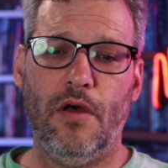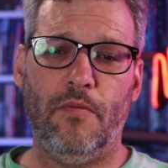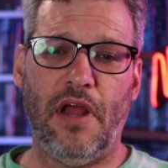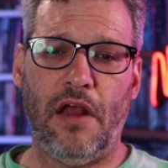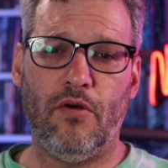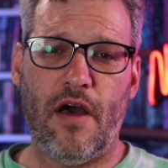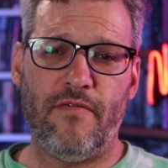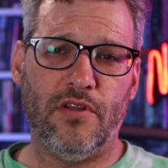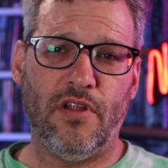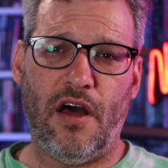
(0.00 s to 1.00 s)
But I don't have
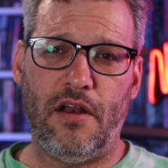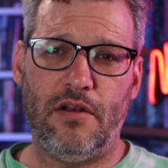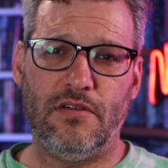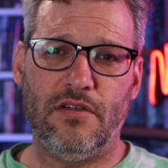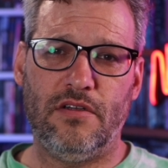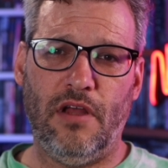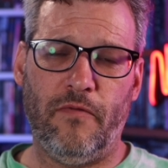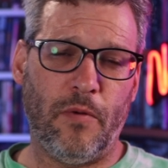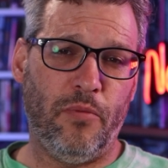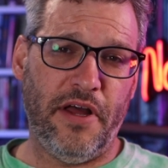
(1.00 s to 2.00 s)
a lot
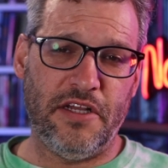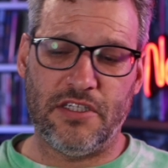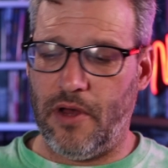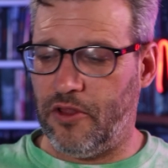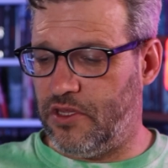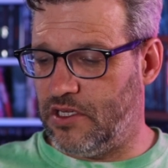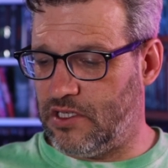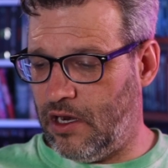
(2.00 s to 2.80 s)
of complaints about this.